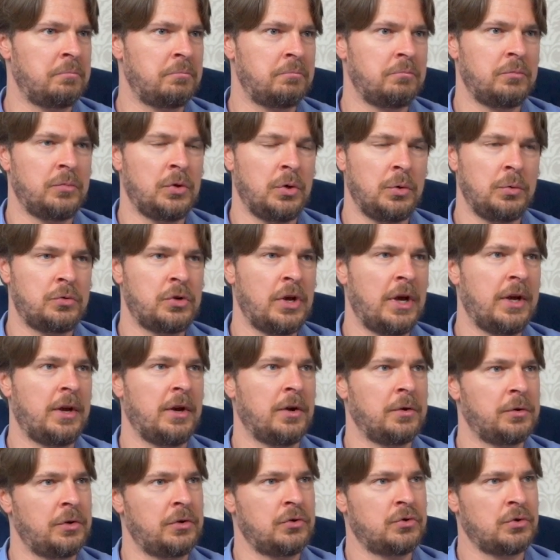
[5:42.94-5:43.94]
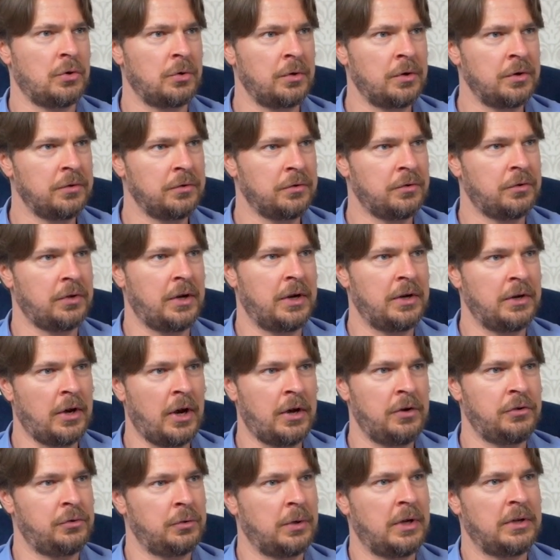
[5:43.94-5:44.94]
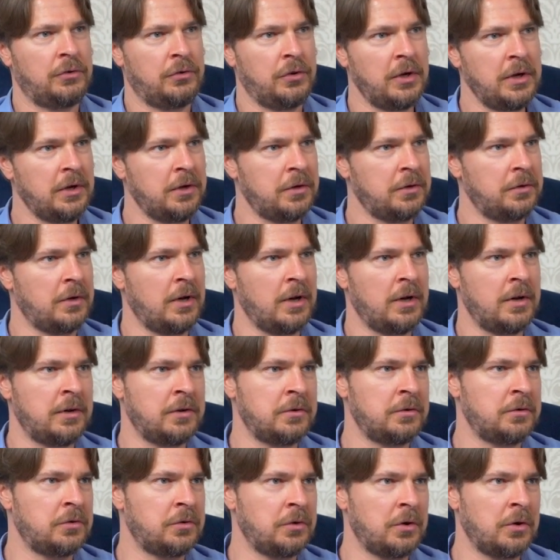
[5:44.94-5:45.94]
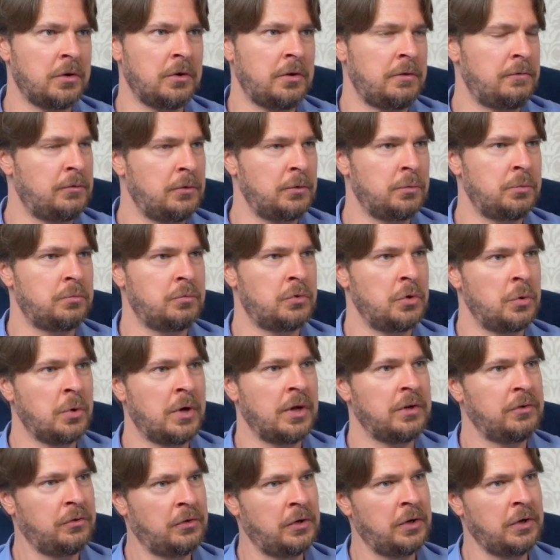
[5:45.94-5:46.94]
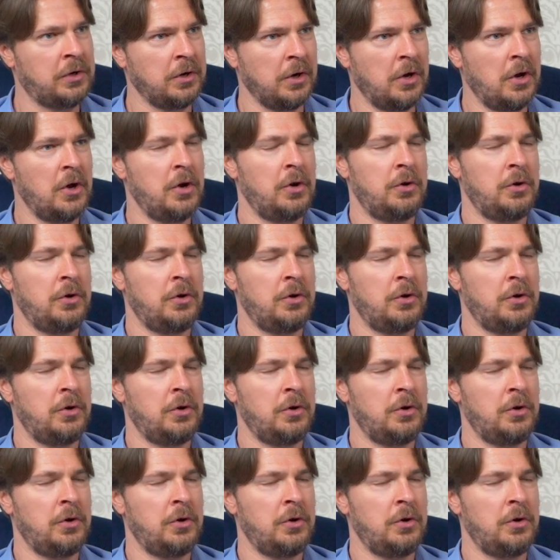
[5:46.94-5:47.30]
you take out insurance in case you get sick, and if you do get sick,